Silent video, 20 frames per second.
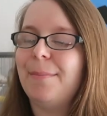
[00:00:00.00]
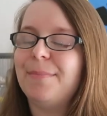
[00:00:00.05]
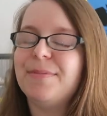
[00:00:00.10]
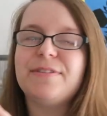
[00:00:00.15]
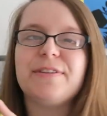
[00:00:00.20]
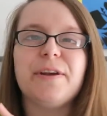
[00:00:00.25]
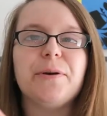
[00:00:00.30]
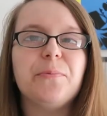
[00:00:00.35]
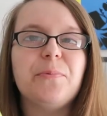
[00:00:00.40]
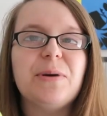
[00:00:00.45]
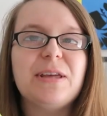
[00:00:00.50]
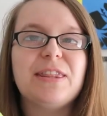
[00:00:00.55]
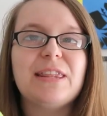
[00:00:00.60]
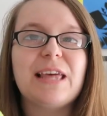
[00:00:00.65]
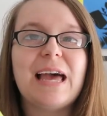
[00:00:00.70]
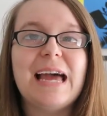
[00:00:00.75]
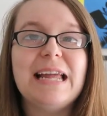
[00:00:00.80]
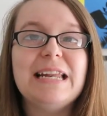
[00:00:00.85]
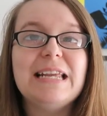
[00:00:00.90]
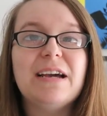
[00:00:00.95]
So
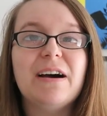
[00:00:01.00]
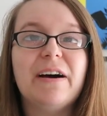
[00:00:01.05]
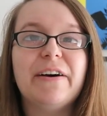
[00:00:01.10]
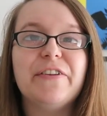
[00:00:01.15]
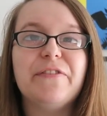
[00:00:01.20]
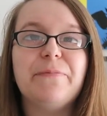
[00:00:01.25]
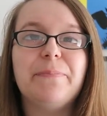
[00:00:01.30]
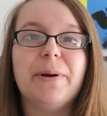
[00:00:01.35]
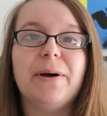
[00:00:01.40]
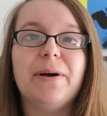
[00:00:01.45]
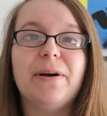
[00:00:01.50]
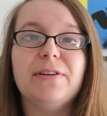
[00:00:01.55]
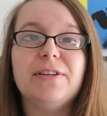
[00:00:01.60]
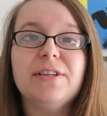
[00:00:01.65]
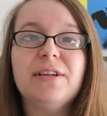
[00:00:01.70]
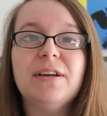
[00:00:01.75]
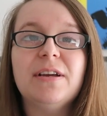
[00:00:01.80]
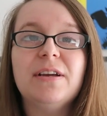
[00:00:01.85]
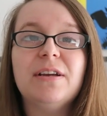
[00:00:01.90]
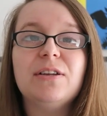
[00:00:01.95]
with any kind of
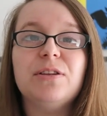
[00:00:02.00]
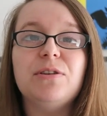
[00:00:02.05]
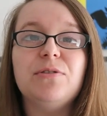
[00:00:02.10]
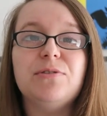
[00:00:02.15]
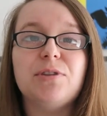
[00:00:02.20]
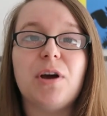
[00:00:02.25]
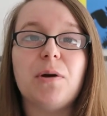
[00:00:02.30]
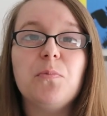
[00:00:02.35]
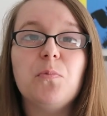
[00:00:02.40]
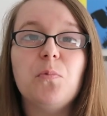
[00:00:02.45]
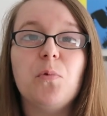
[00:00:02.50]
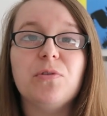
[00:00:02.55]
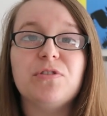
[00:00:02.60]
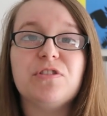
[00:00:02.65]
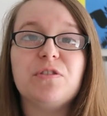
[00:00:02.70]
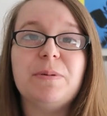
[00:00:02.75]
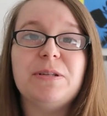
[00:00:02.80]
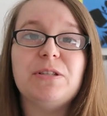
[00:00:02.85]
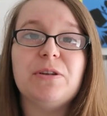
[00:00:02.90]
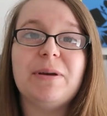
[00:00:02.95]
bird, you don't want
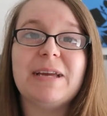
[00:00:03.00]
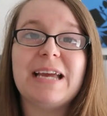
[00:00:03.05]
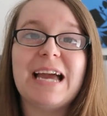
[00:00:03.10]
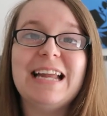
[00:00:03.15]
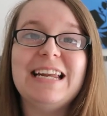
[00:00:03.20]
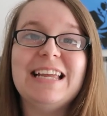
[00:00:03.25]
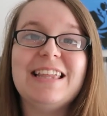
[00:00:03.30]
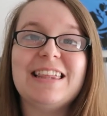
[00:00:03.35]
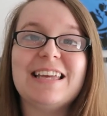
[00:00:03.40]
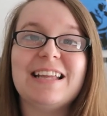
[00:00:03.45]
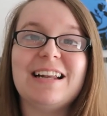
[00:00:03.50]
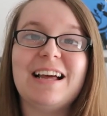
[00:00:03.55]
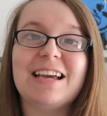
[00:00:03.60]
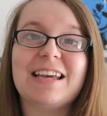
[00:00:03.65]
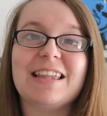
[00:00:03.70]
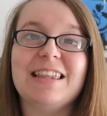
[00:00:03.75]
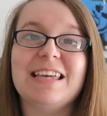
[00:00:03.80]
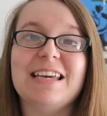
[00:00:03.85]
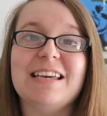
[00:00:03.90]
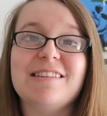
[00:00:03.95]
to be doing anything
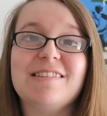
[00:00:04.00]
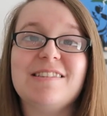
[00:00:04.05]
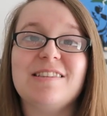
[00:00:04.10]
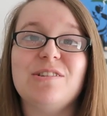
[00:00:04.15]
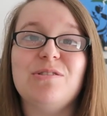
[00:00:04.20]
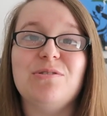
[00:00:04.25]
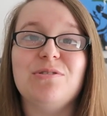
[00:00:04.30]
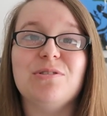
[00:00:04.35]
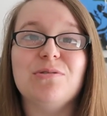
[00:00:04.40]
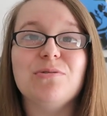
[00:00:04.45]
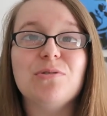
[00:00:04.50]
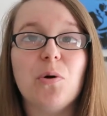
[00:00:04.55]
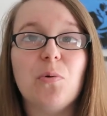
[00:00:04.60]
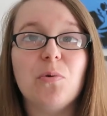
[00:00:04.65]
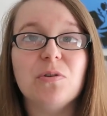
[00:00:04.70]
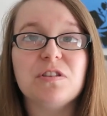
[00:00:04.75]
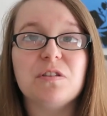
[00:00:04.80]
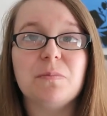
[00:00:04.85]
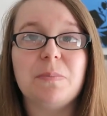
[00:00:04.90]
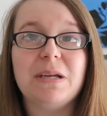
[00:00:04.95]
like this. You do not
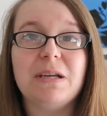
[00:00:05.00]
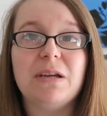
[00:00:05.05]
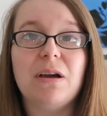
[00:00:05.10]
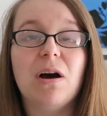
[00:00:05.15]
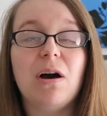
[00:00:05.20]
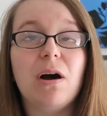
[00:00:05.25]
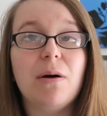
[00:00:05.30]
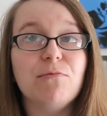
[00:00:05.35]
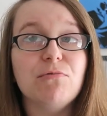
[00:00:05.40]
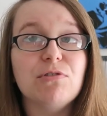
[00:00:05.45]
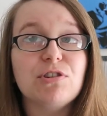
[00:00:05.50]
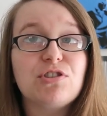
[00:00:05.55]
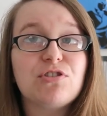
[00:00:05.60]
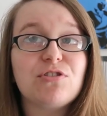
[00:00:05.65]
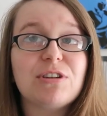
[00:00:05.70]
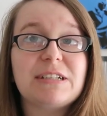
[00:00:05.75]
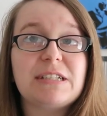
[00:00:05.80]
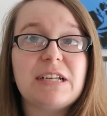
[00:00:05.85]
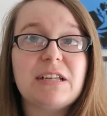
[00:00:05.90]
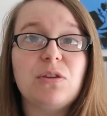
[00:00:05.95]
want to be
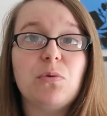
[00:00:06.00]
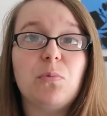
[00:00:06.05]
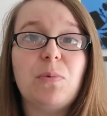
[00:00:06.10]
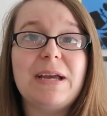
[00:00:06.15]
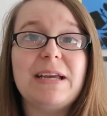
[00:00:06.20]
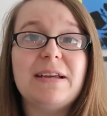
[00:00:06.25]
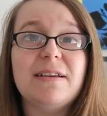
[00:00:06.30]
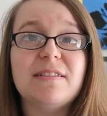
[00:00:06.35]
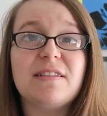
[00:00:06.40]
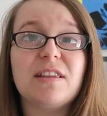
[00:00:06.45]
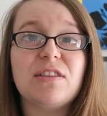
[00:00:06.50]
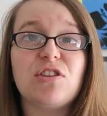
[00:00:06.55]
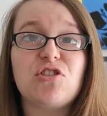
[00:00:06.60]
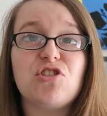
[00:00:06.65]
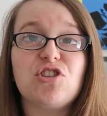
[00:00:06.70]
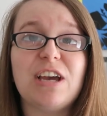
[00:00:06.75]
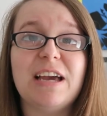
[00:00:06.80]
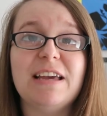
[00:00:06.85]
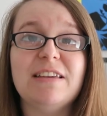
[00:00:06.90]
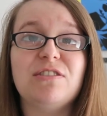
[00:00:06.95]
restricting the wings, the
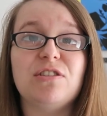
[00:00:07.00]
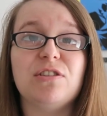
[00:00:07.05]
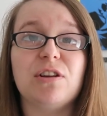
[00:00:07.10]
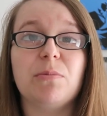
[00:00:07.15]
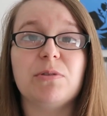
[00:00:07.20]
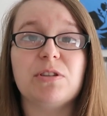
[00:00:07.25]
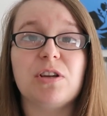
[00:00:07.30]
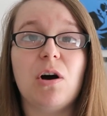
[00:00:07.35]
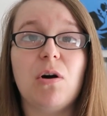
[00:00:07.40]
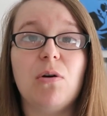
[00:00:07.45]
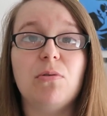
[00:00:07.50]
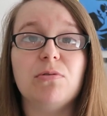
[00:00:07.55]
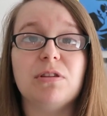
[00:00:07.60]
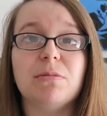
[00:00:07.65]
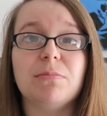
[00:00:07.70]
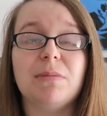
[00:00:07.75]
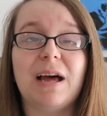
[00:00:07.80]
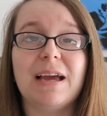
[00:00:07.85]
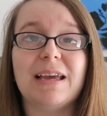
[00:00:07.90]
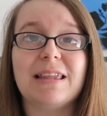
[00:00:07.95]
chest. You don't want to hold
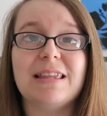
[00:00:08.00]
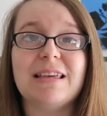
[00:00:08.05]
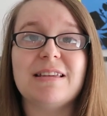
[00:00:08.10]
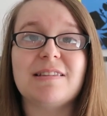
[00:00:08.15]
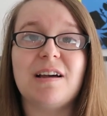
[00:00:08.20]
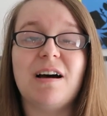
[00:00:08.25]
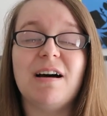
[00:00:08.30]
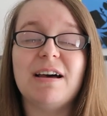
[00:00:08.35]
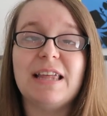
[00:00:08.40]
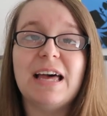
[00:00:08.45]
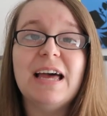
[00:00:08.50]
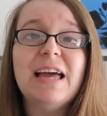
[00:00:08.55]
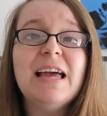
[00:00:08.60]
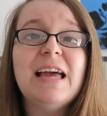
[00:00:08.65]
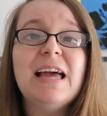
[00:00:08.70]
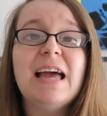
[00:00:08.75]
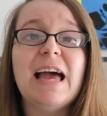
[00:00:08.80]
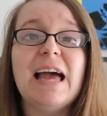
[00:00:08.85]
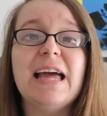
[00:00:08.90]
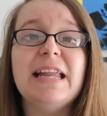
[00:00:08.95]
them like this either.
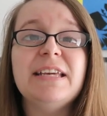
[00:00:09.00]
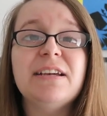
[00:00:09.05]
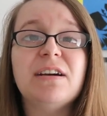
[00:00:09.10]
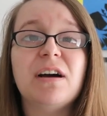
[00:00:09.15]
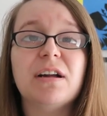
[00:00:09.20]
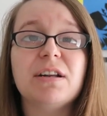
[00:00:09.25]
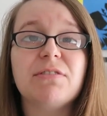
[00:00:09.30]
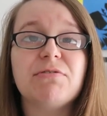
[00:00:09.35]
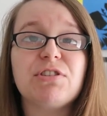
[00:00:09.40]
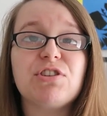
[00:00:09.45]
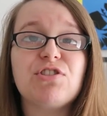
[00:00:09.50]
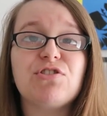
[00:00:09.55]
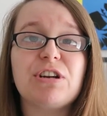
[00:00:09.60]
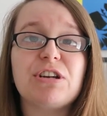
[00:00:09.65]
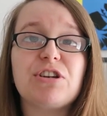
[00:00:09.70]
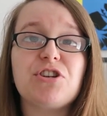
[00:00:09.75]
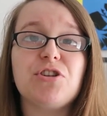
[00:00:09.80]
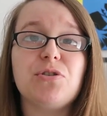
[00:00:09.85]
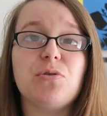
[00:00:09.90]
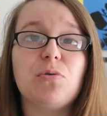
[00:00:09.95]
Any kind of
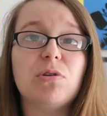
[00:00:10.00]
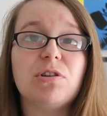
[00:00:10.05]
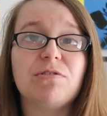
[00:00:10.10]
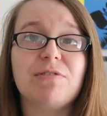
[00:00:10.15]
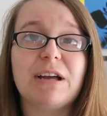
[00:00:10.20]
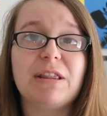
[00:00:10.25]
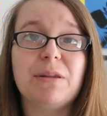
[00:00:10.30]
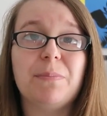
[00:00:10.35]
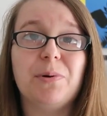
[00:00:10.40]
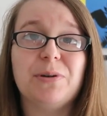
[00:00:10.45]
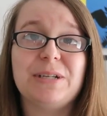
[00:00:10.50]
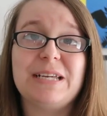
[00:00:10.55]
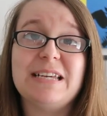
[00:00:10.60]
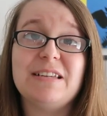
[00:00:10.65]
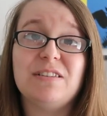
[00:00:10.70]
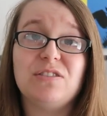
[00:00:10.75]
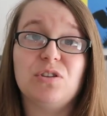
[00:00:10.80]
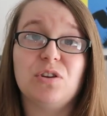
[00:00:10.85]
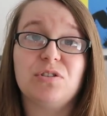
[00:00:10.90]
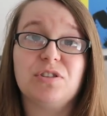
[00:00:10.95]
restriction all around the body
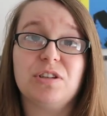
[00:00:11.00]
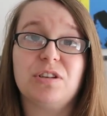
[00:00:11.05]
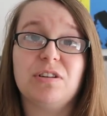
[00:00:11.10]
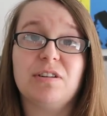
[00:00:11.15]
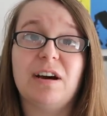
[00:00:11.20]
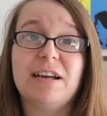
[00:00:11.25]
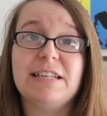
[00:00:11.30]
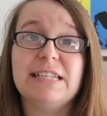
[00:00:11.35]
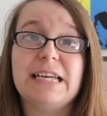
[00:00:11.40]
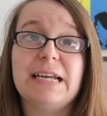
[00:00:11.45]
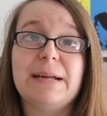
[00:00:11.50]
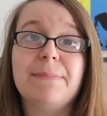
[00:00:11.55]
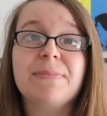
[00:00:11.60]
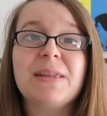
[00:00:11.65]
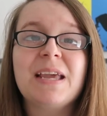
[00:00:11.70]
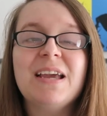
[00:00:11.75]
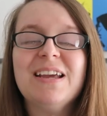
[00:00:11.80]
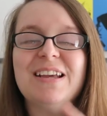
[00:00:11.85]
is not a good idea.